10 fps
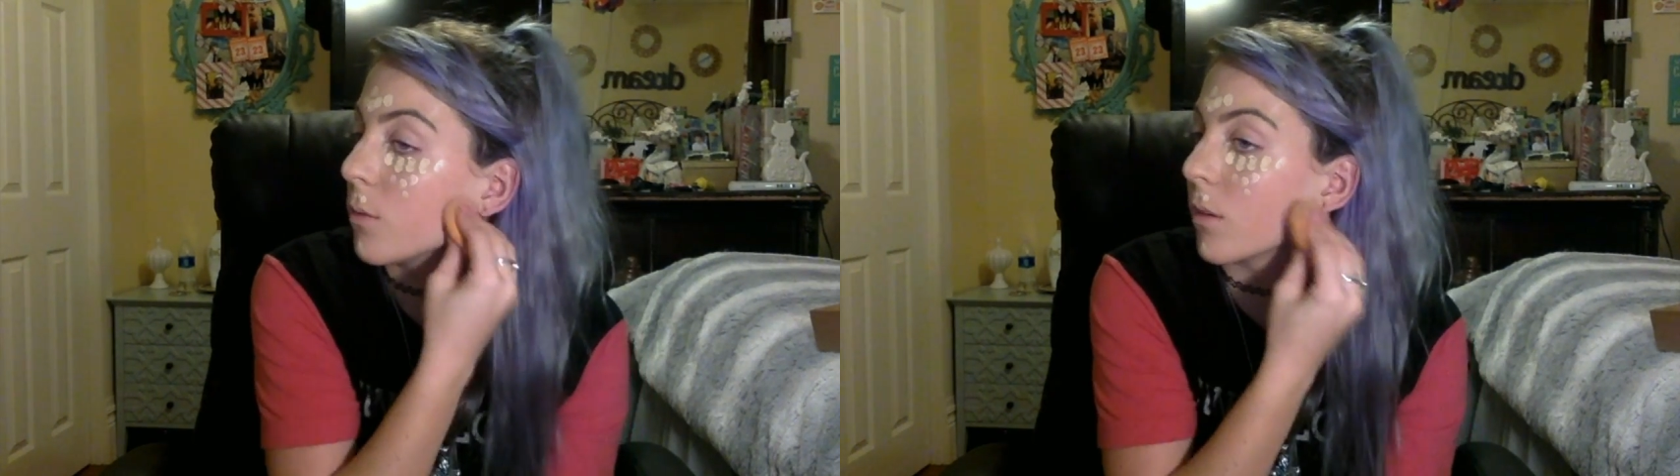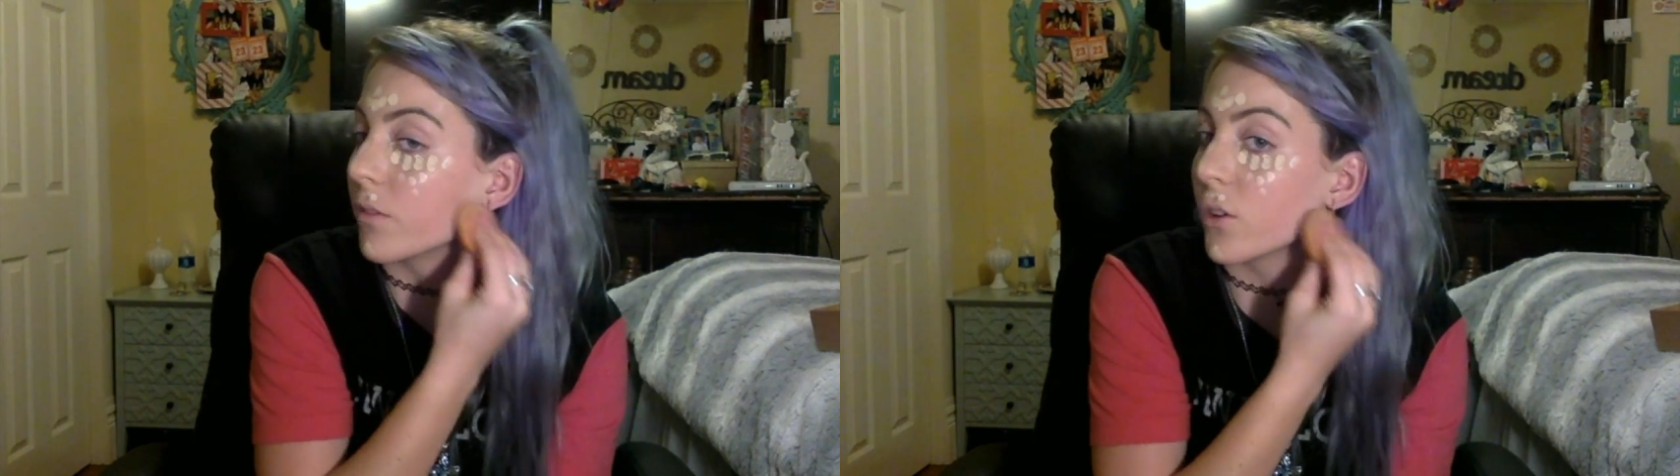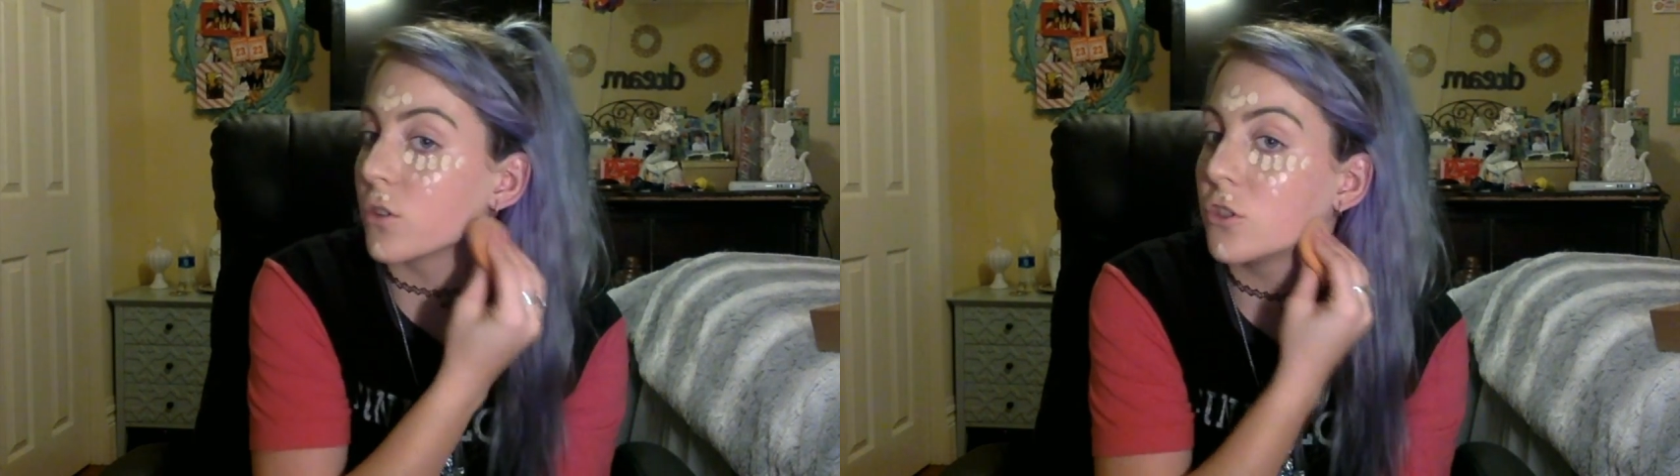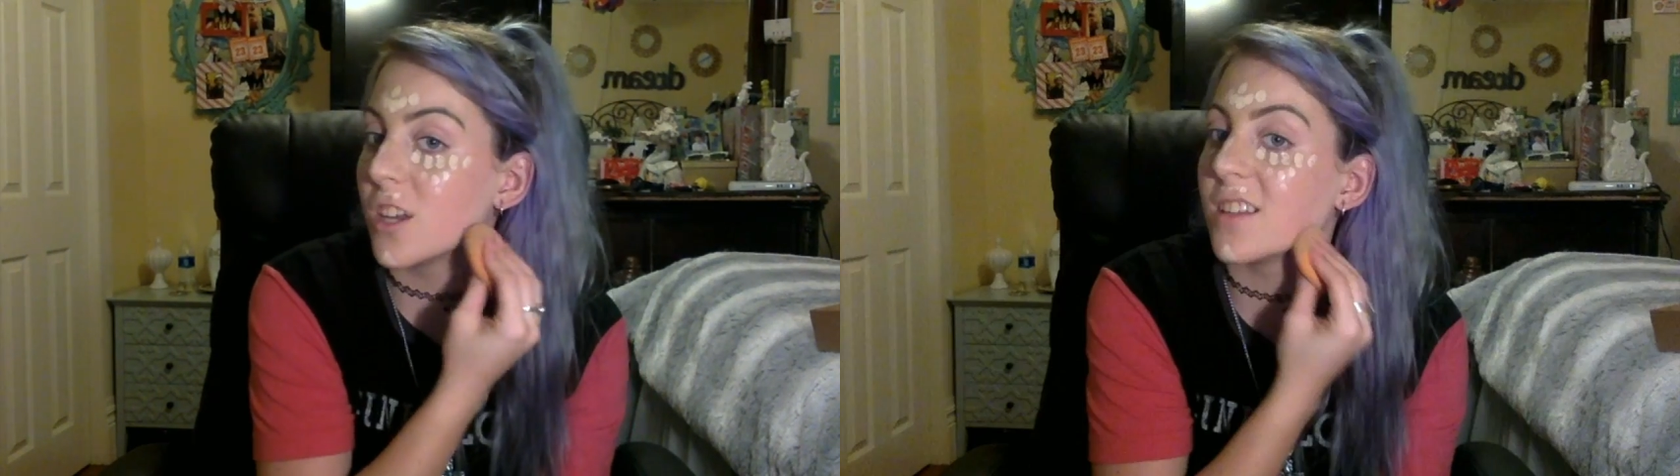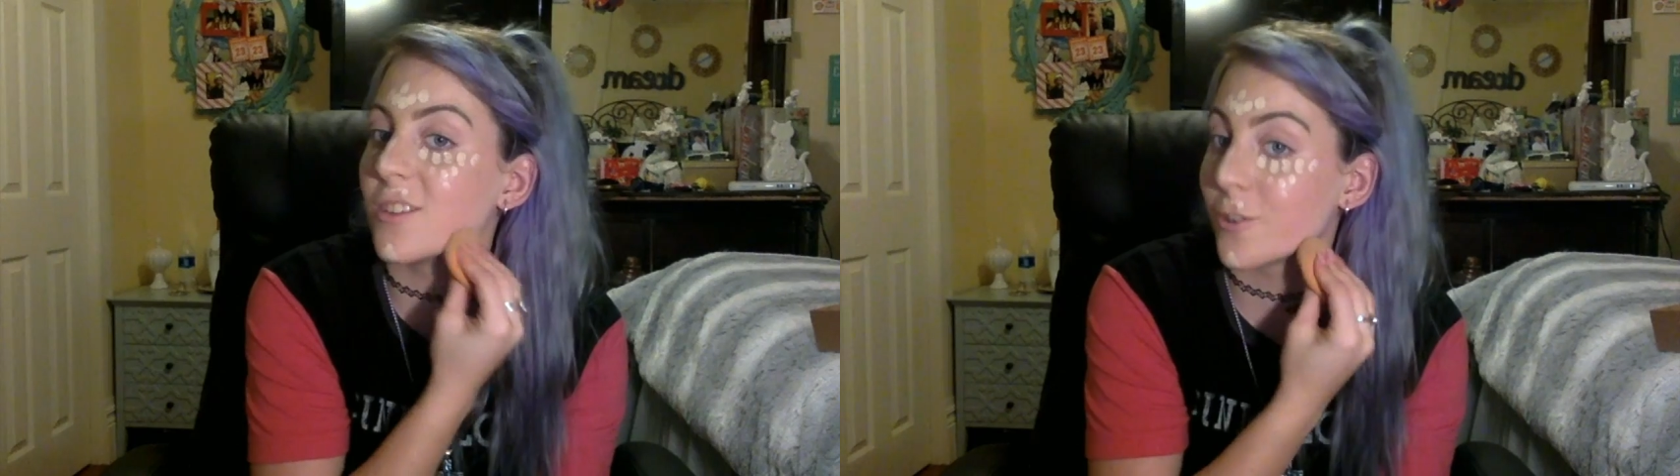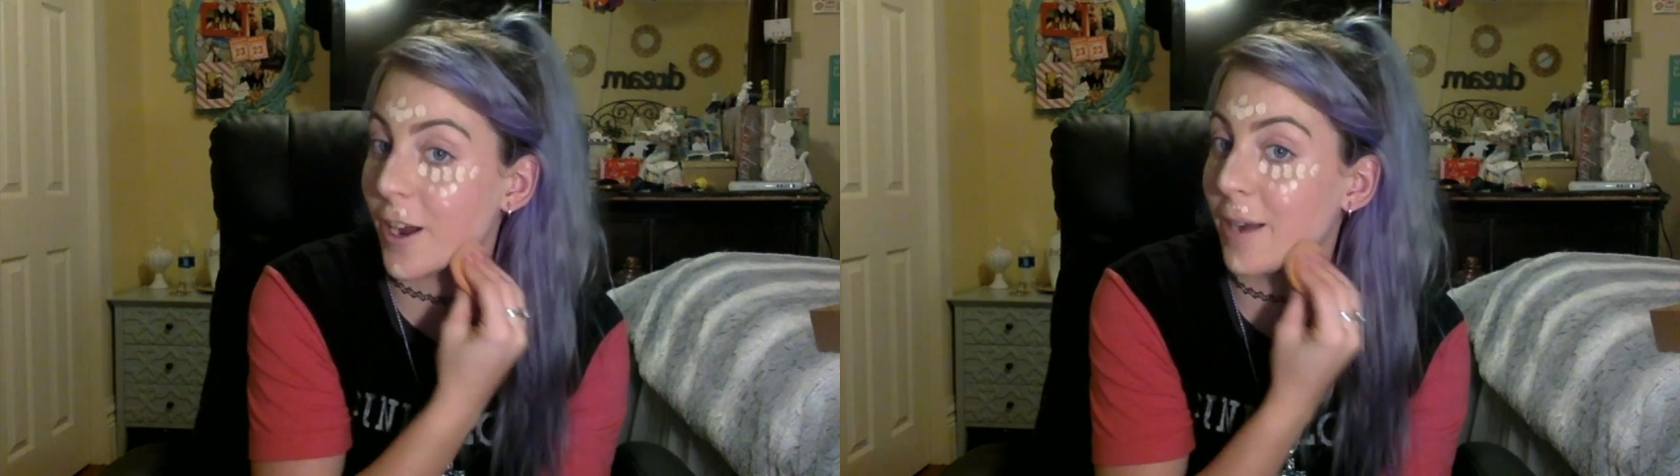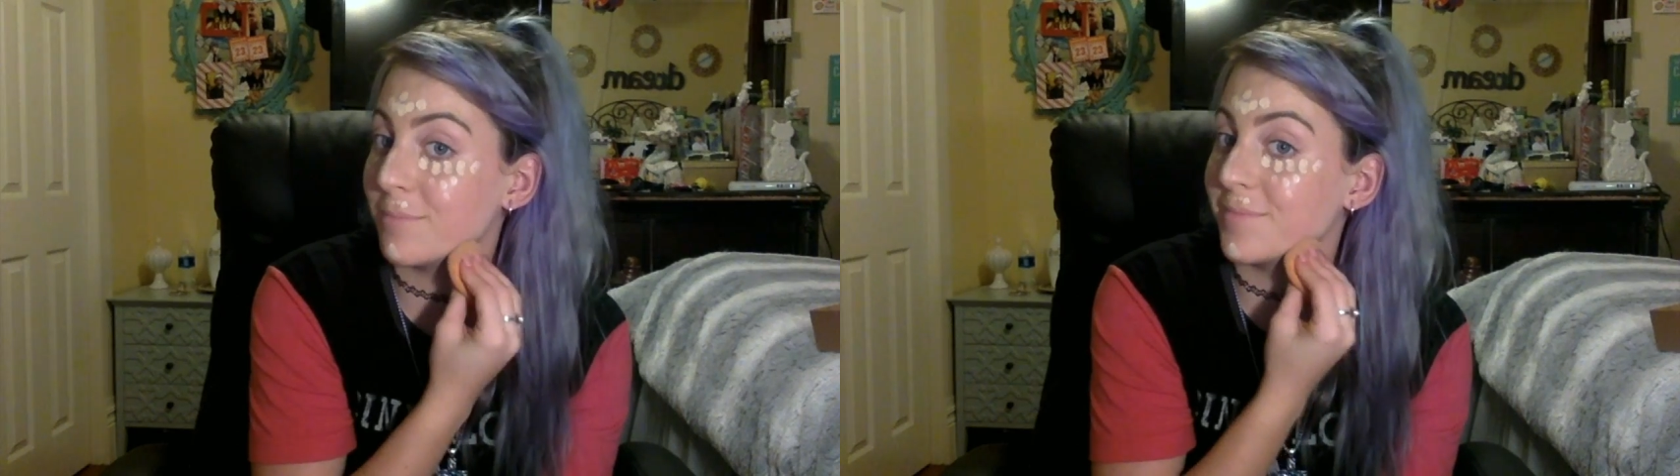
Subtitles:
reverse chin strap.